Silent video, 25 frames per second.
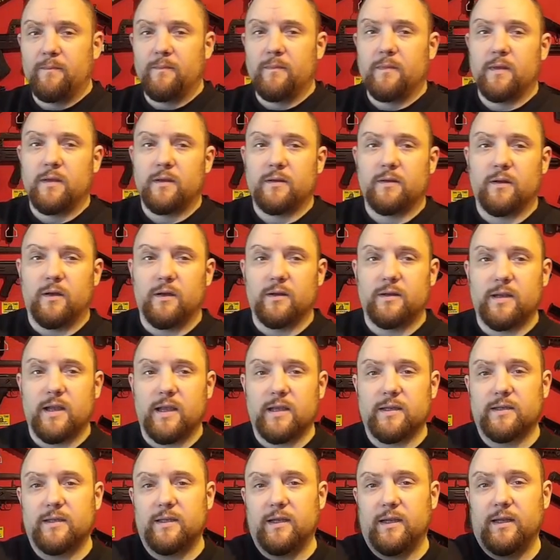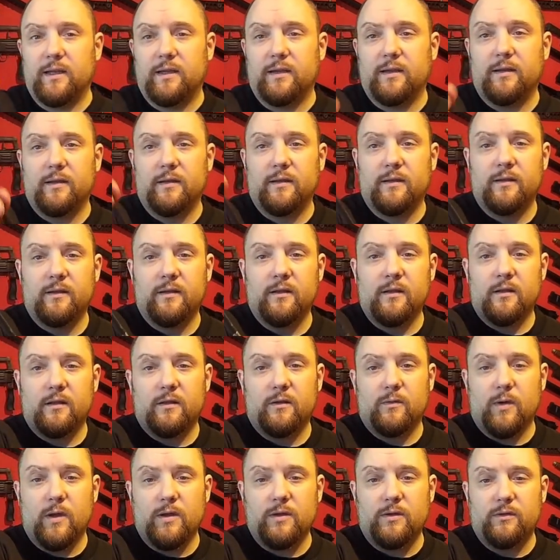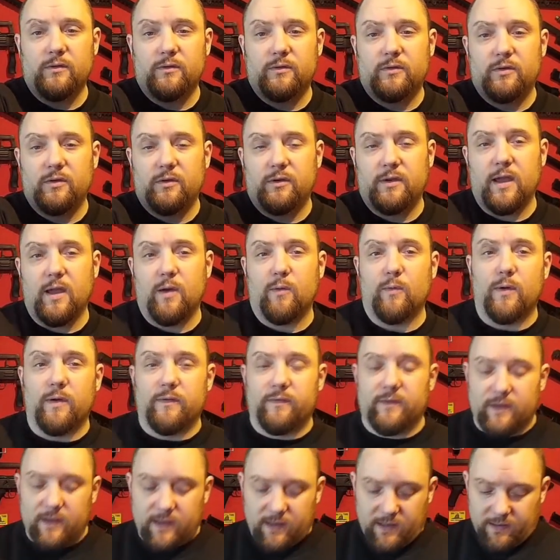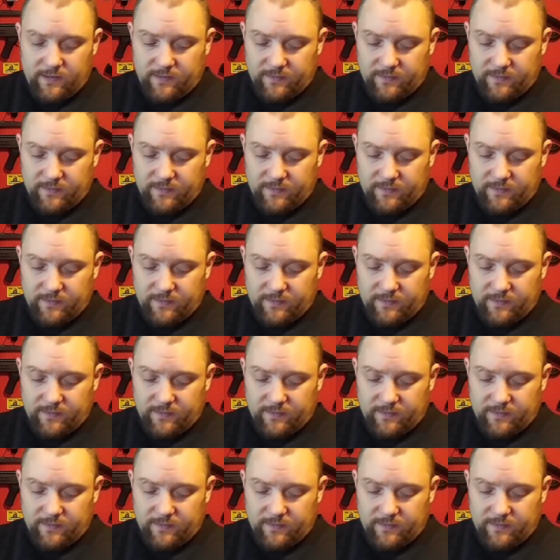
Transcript: So I tested the ones you get with it.